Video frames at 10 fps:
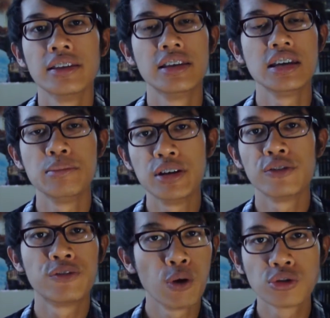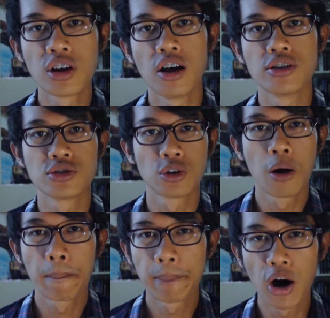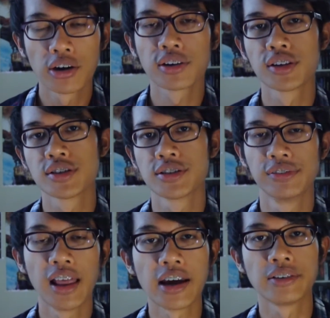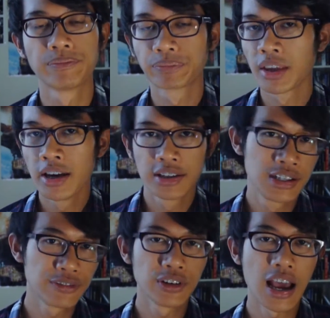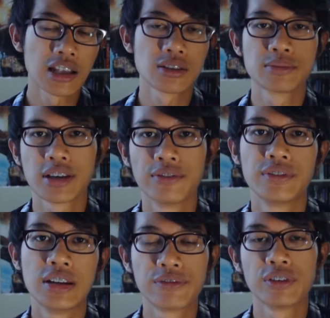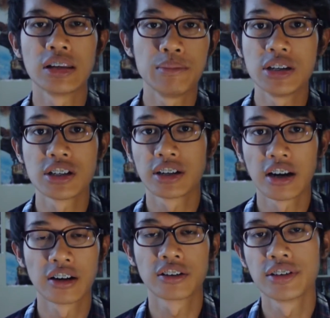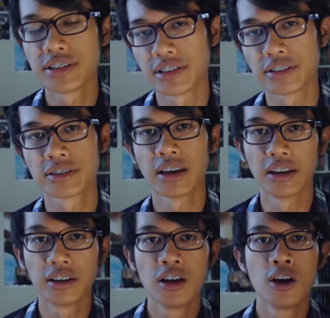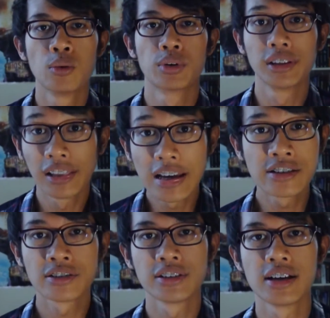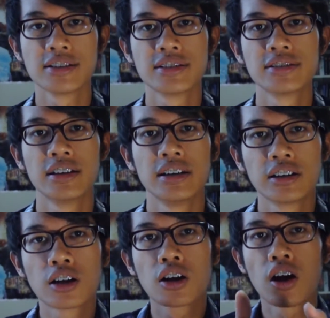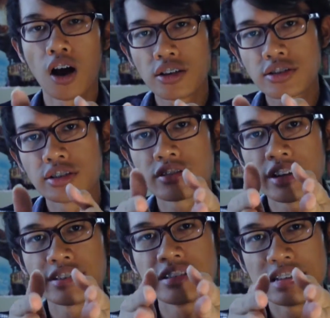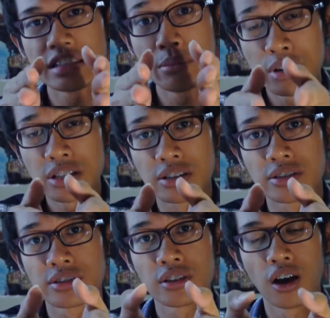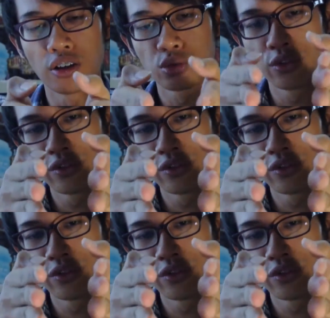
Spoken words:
they emit photons or particles of light. Different atoms have different emission characteristics, and what a laser does is that it concentrates these emissions onto